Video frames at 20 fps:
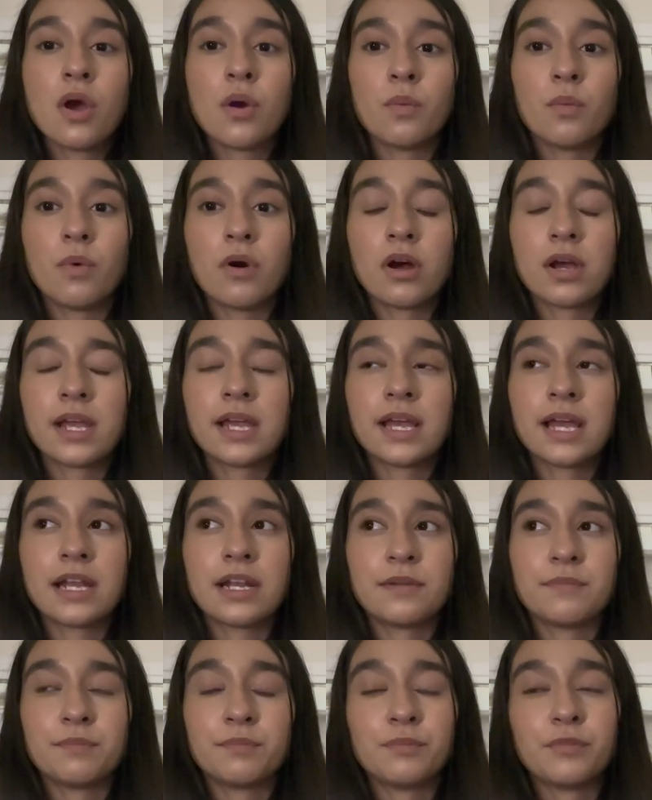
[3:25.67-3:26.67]
walking at
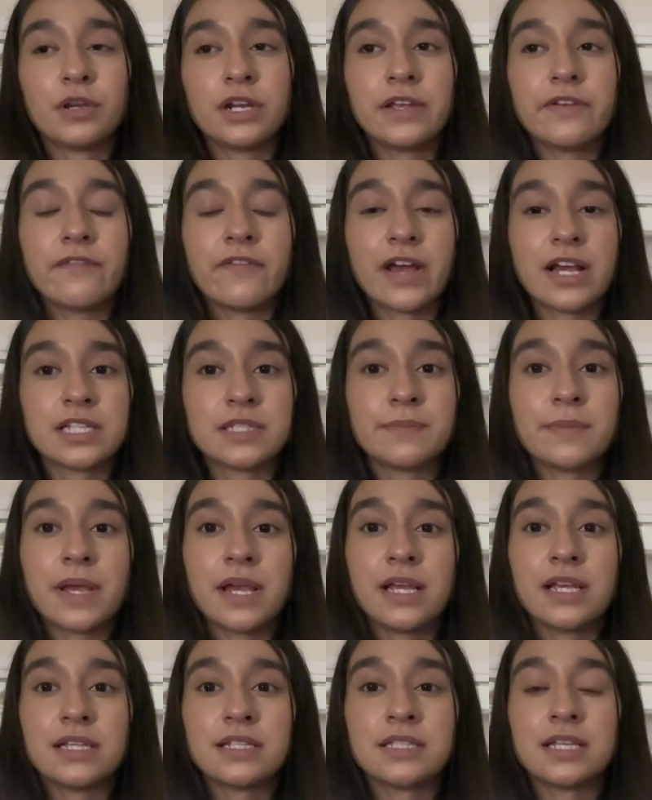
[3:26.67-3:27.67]
a pretty fast
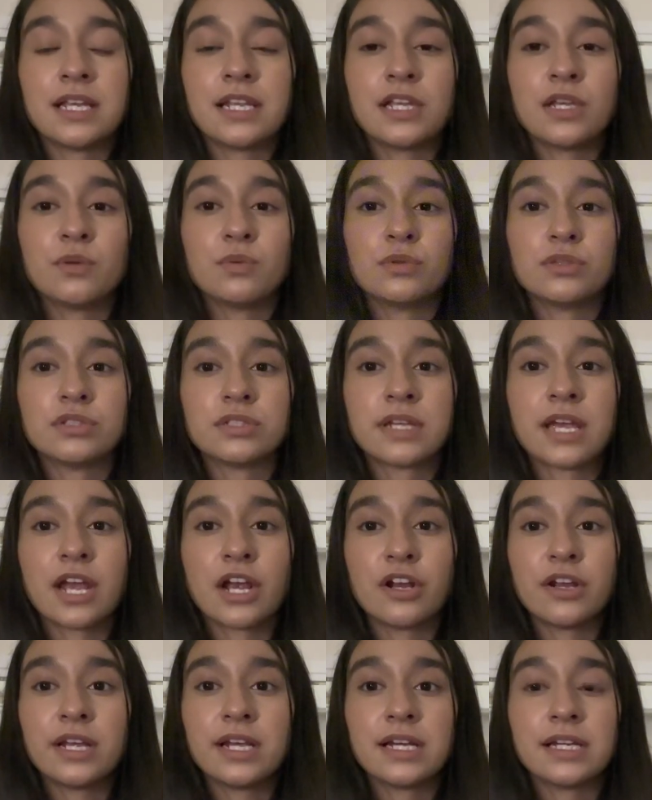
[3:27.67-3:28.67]
pace and he was
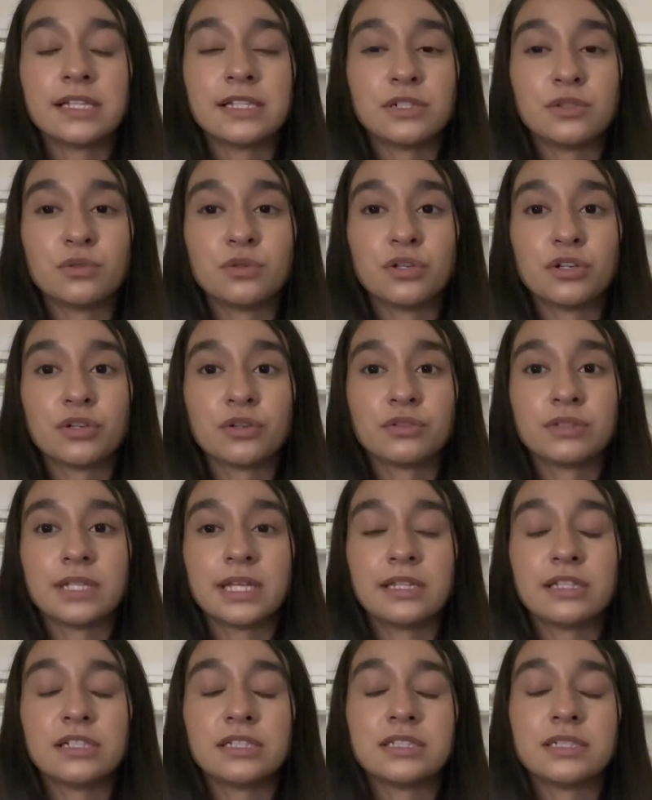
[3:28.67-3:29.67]
carrying a little girl
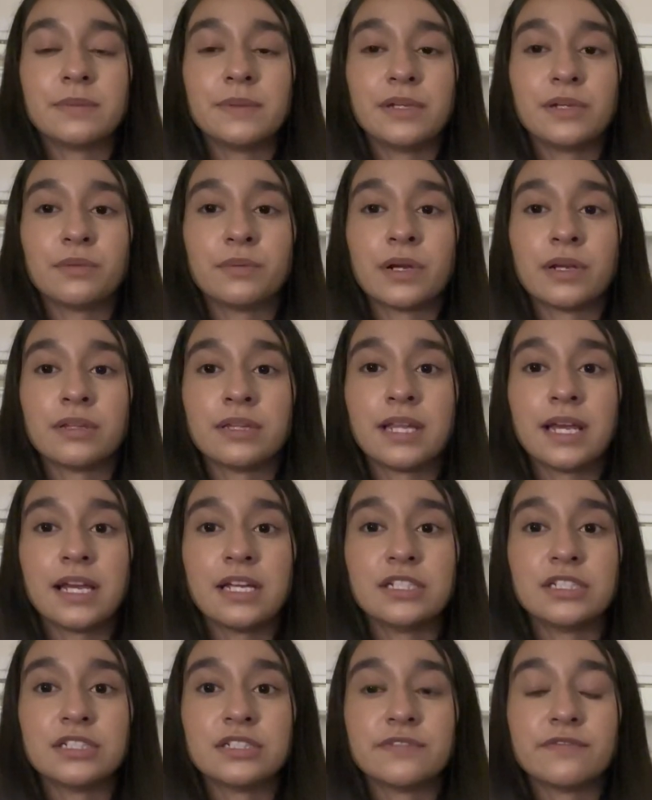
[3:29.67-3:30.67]
that looked to be around the
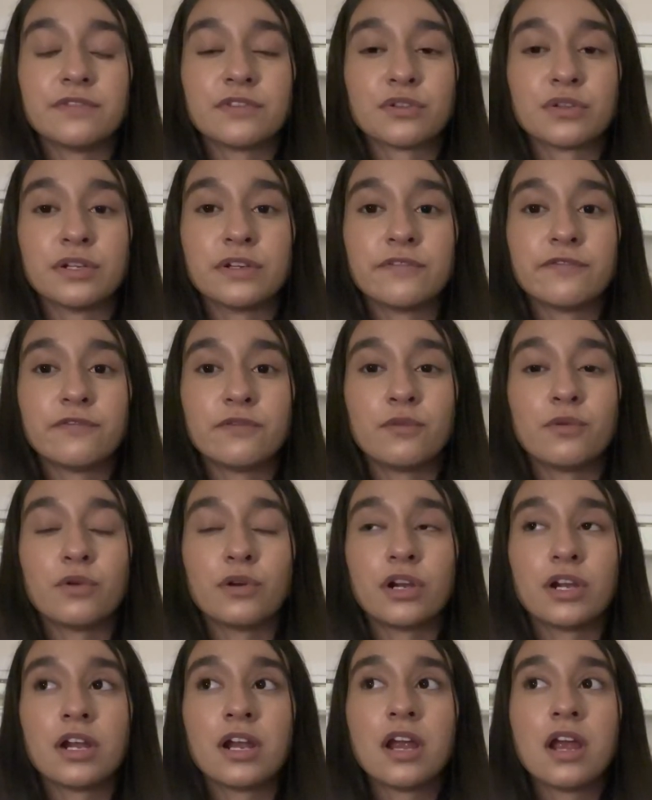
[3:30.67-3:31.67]
ages of three or
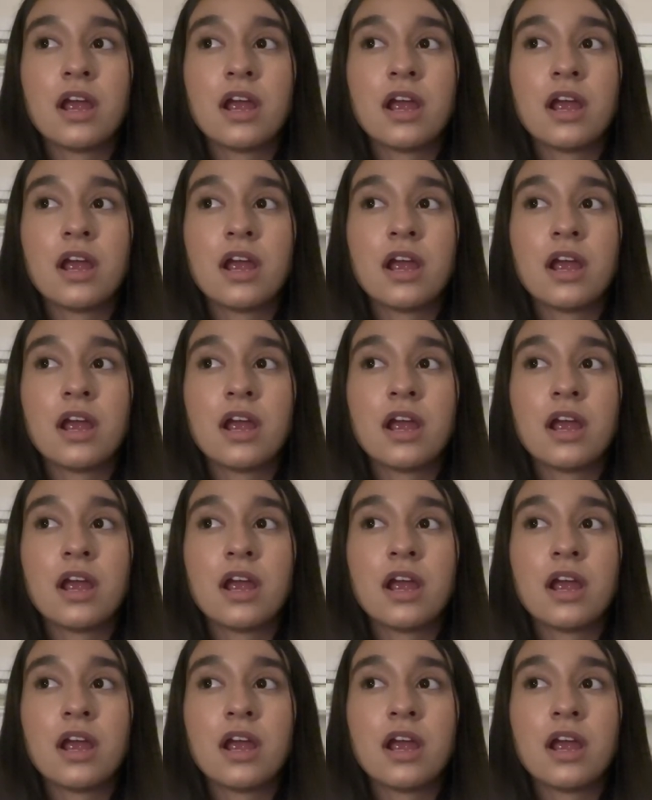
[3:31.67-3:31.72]
four